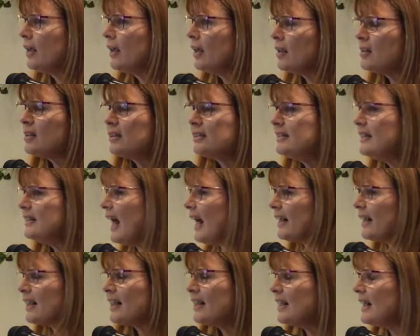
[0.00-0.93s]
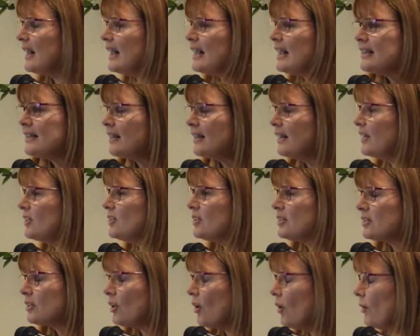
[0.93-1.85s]
Because that can easily
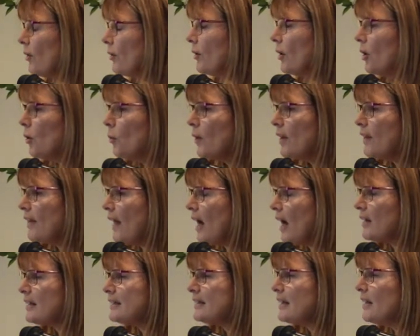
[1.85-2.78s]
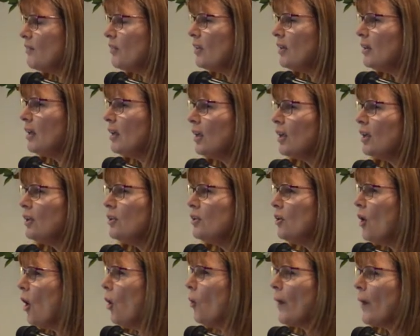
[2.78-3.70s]
just go without us even
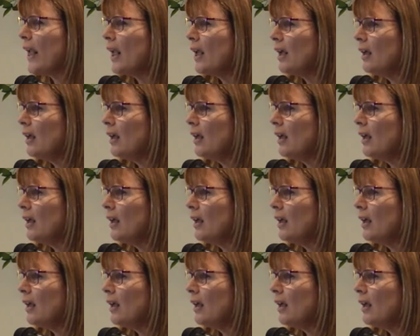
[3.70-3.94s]
knowing,